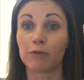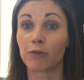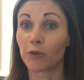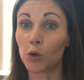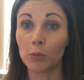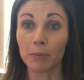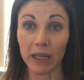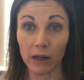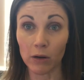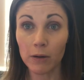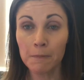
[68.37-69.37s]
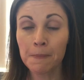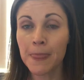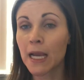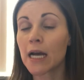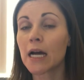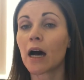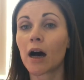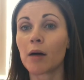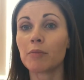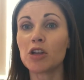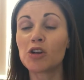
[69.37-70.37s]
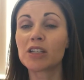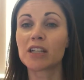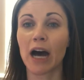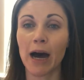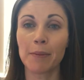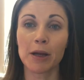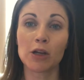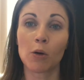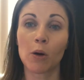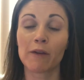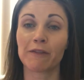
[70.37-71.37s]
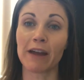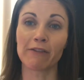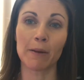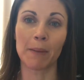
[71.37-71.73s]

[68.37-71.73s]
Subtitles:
full meal. You could top your favorite